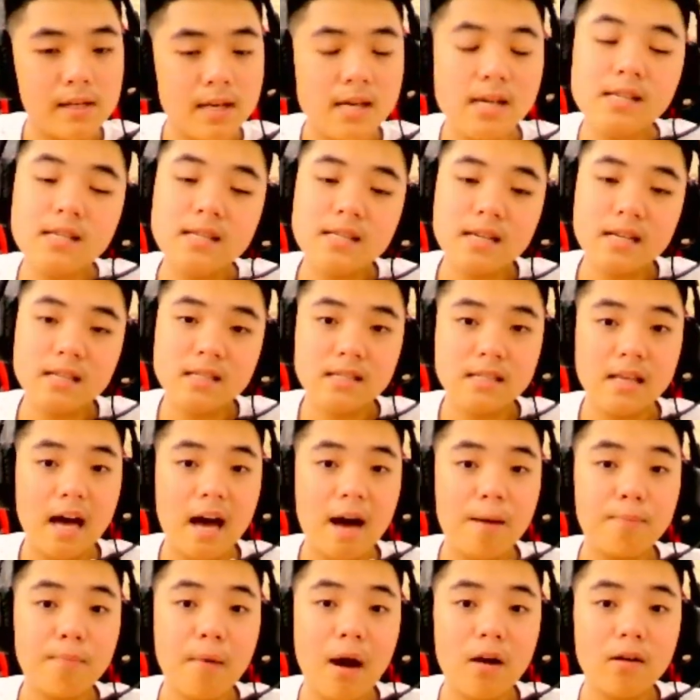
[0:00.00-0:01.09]
It's just
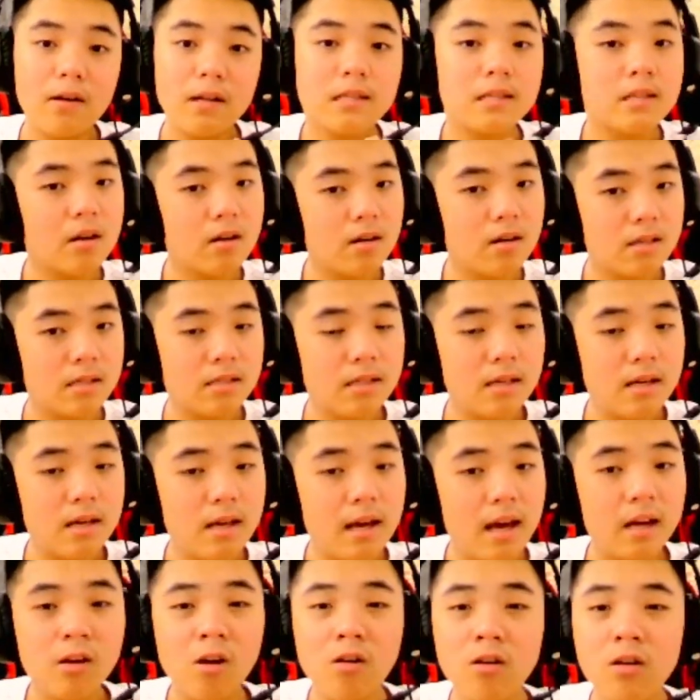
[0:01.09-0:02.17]
about the choice.
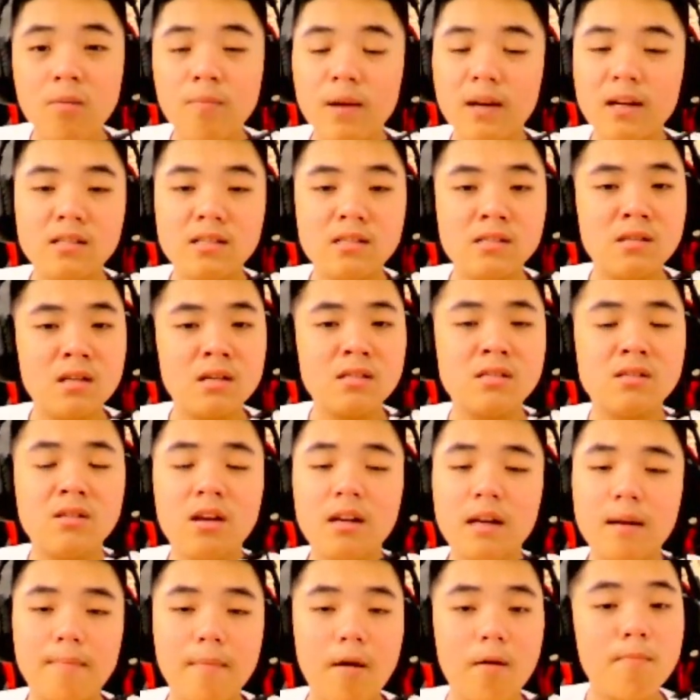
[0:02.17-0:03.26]
Economic is just
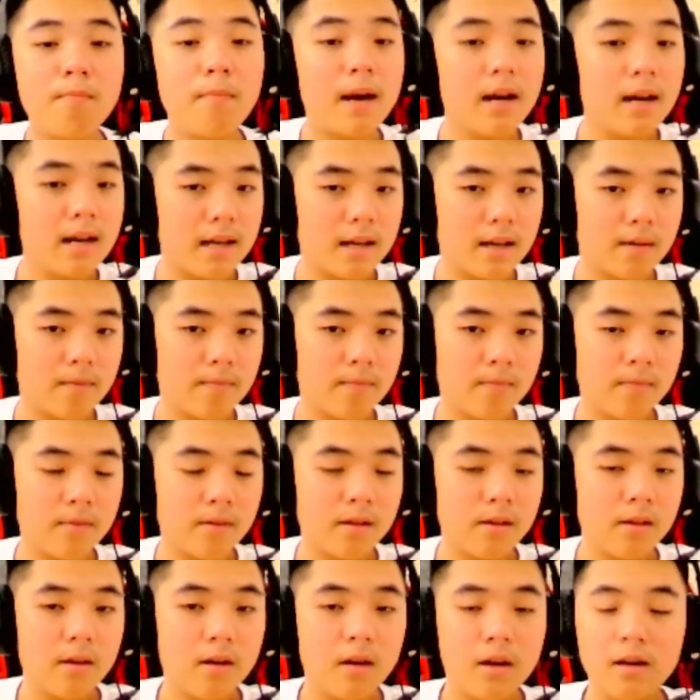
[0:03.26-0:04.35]
not about money.
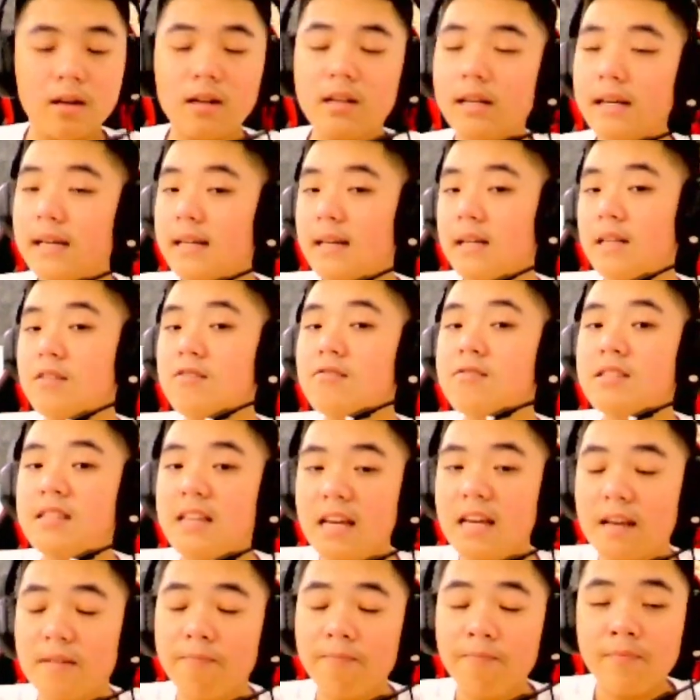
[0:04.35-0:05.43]
The thing that you
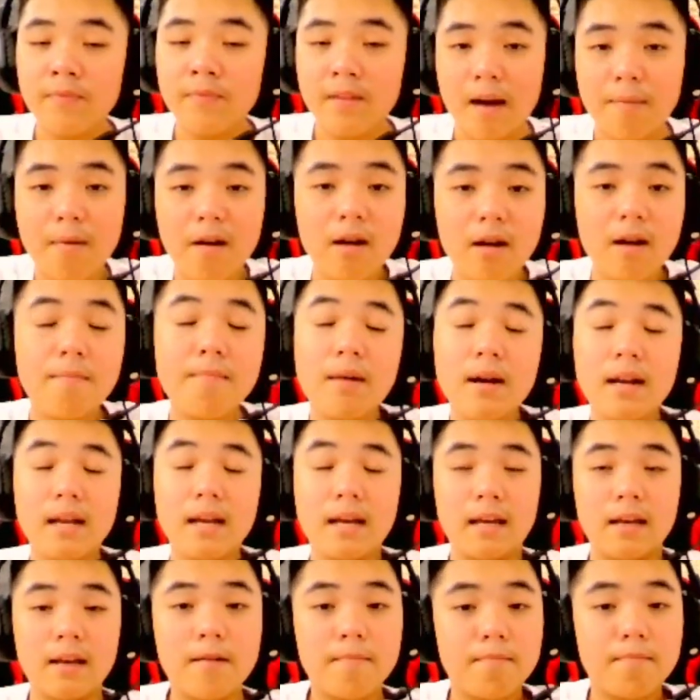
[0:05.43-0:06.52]
see about the
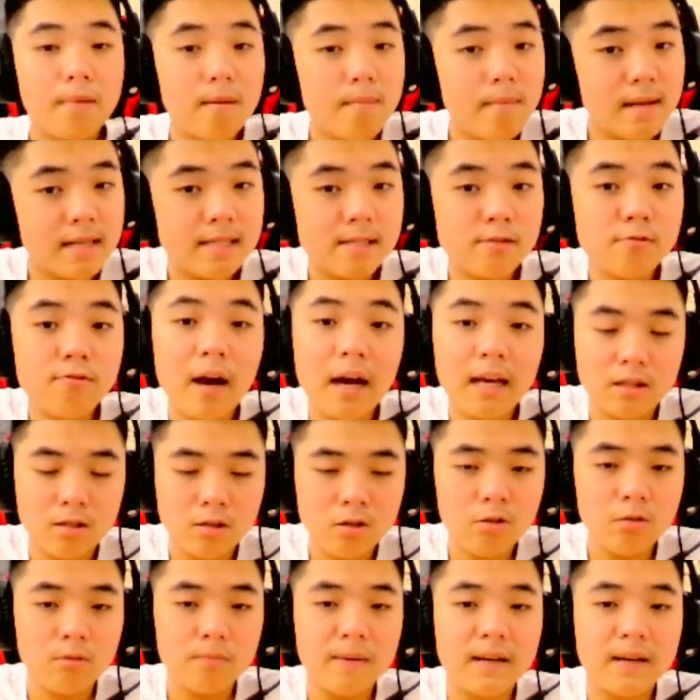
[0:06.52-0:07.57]
money, maybe it's right too,